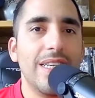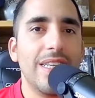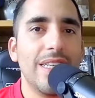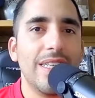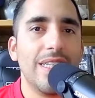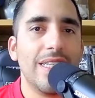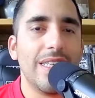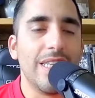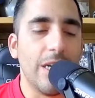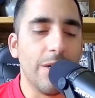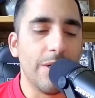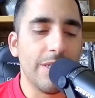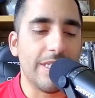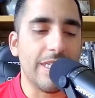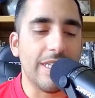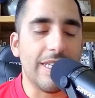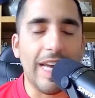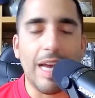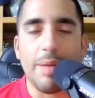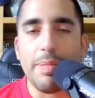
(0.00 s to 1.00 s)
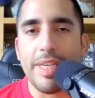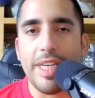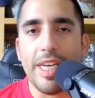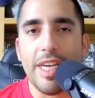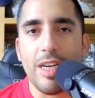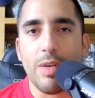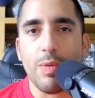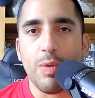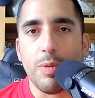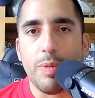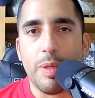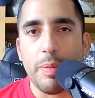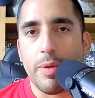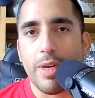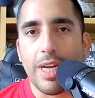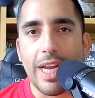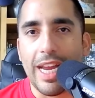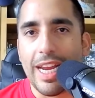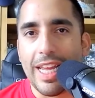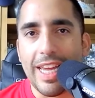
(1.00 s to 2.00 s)
You know, it's the time of year where
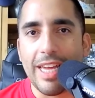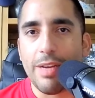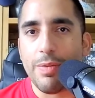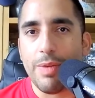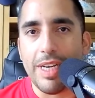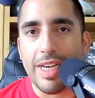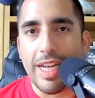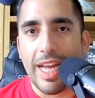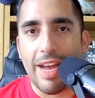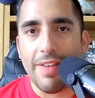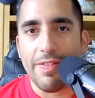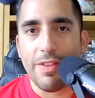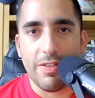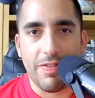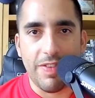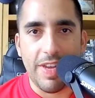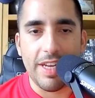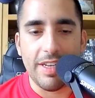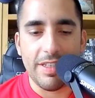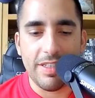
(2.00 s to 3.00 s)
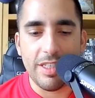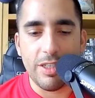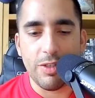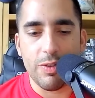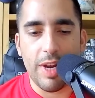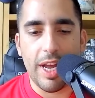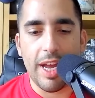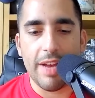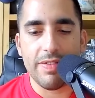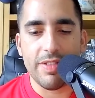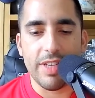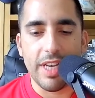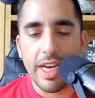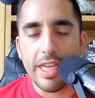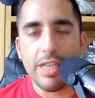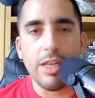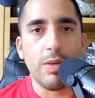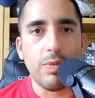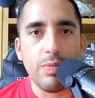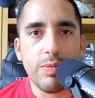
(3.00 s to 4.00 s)
people are kind of getting ready to have their fantasy drafts.
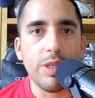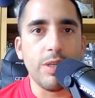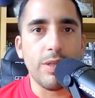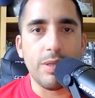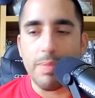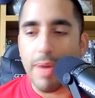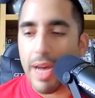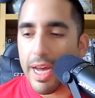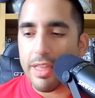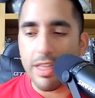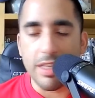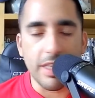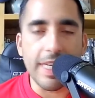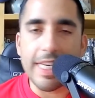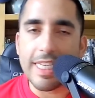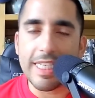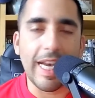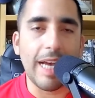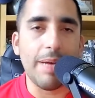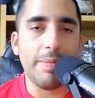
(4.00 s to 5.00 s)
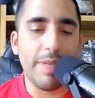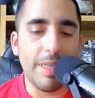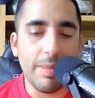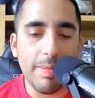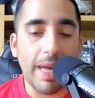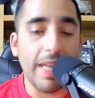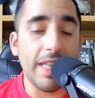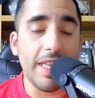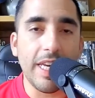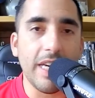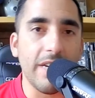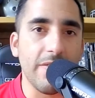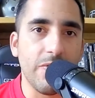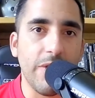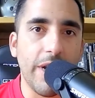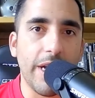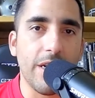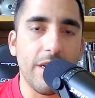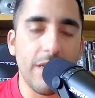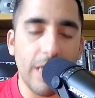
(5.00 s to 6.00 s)
I know, you know, in the leagues I'm in, my league of
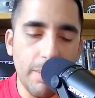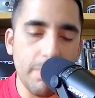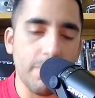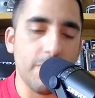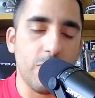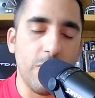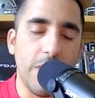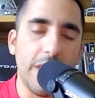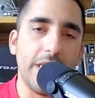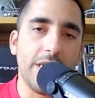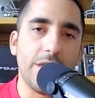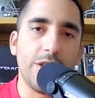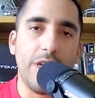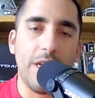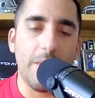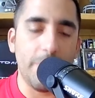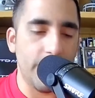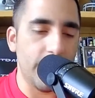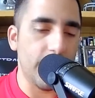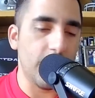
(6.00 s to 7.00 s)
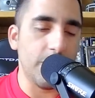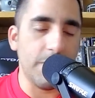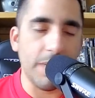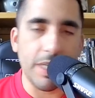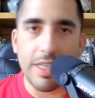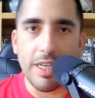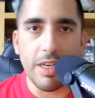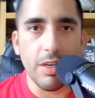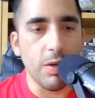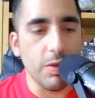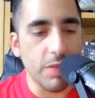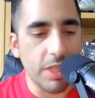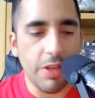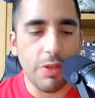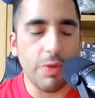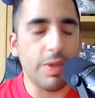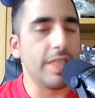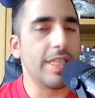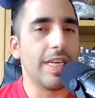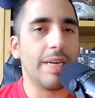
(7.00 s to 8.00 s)
record, I'm reigning champion, no big deal. Only
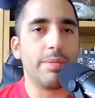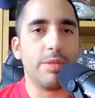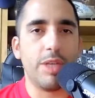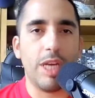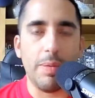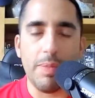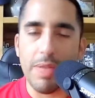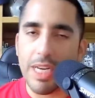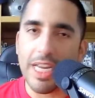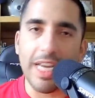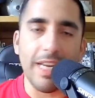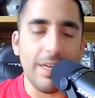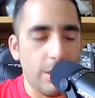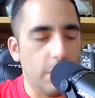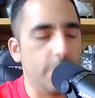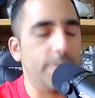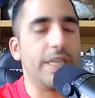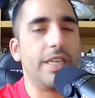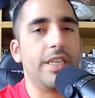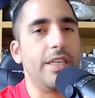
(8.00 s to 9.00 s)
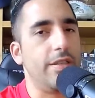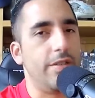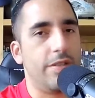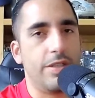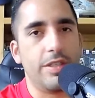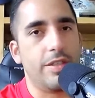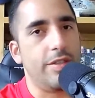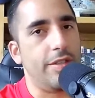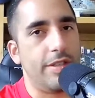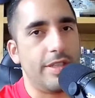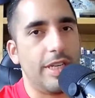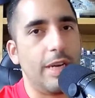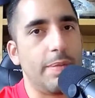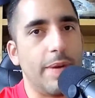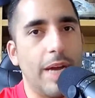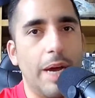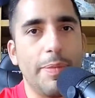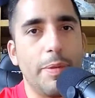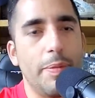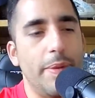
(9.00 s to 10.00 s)
3-time champion. Again, no big deal. Seriously,
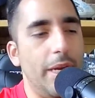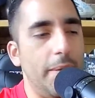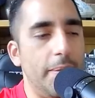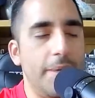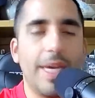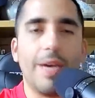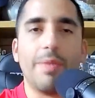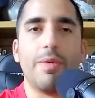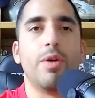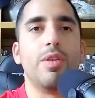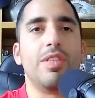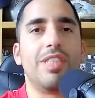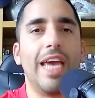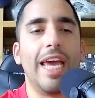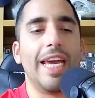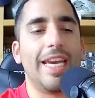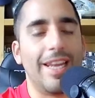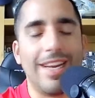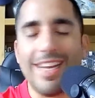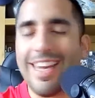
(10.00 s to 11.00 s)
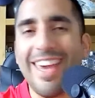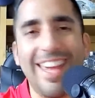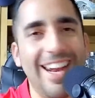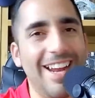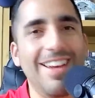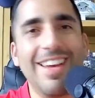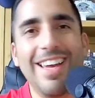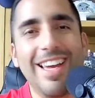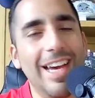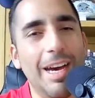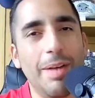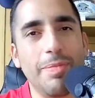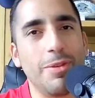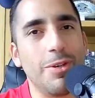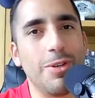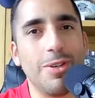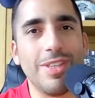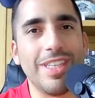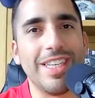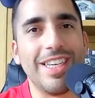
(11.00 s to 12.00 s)
stop complimenting me. I won't take it. Again, I'm
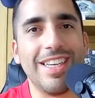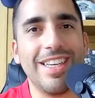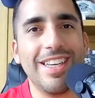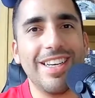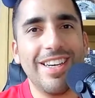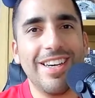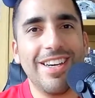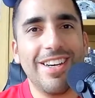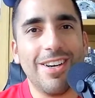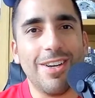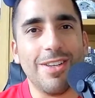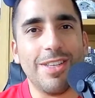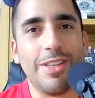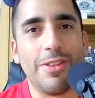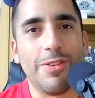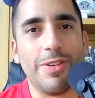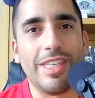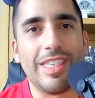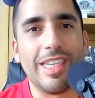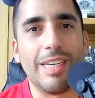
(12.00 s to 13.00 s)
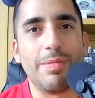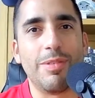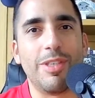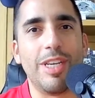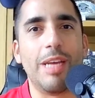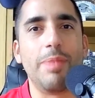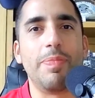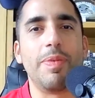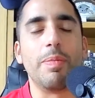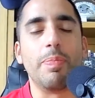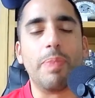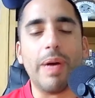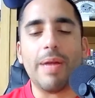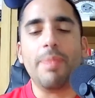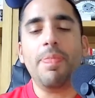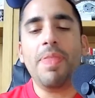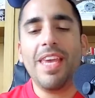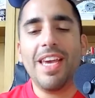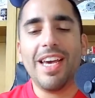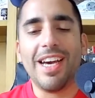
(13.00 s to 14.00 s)
the only 3-time champion.
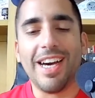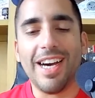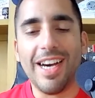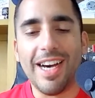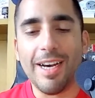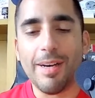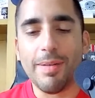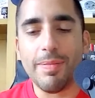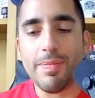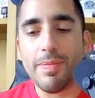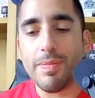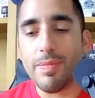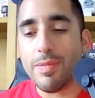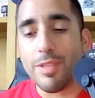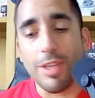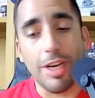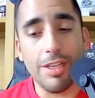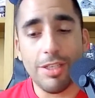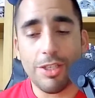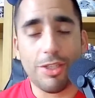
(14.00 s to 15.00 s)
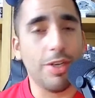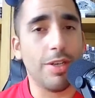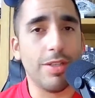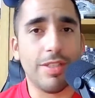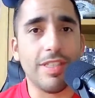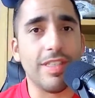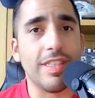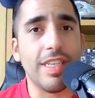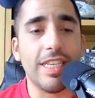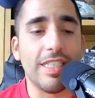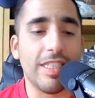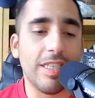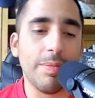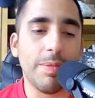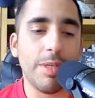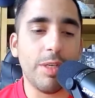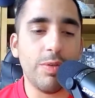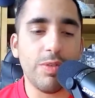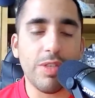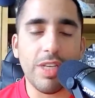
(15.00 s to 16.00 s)
But Dalton Schultz is
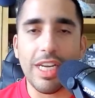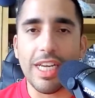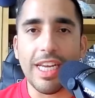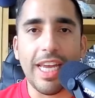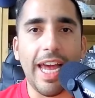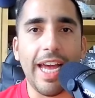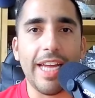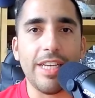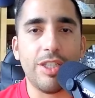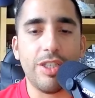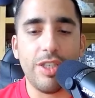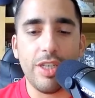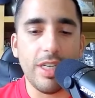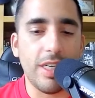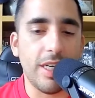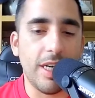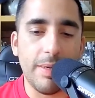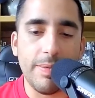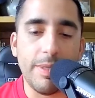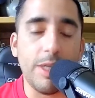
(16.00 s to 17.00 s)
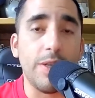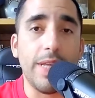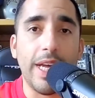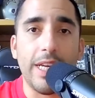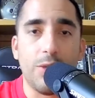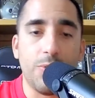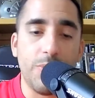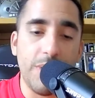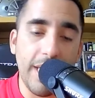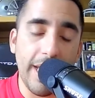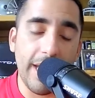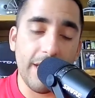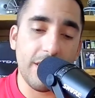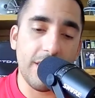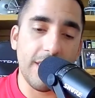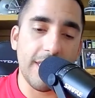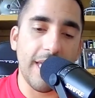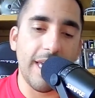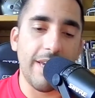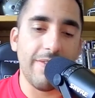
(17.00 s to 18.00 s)
somebody who's going to catch, that tweet
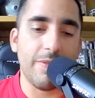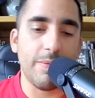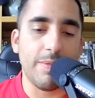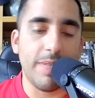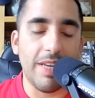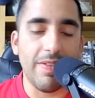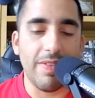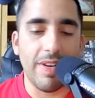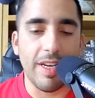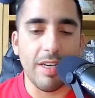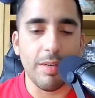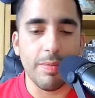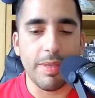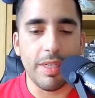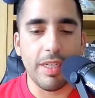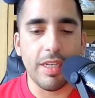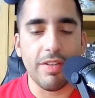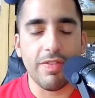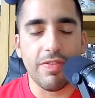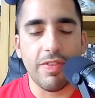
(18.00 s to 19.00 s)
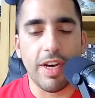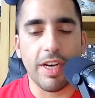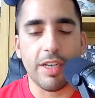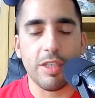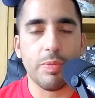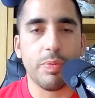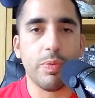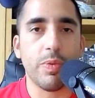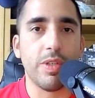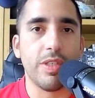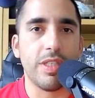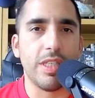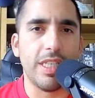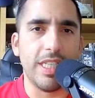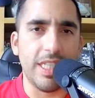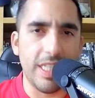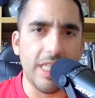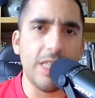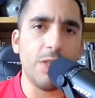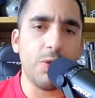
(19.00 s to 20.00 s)
actually came from David Hellman of Fox Sports,
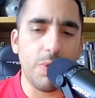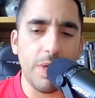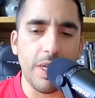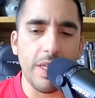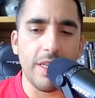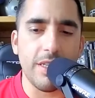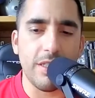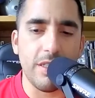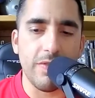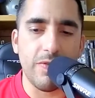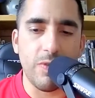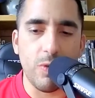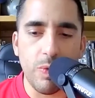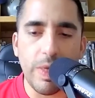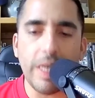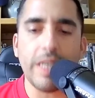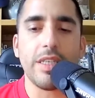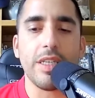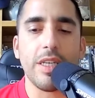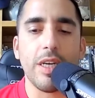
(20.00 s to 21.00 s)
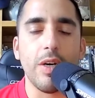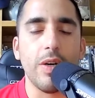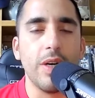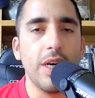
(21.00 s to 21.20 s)
and he tweeted this a few weeks ago.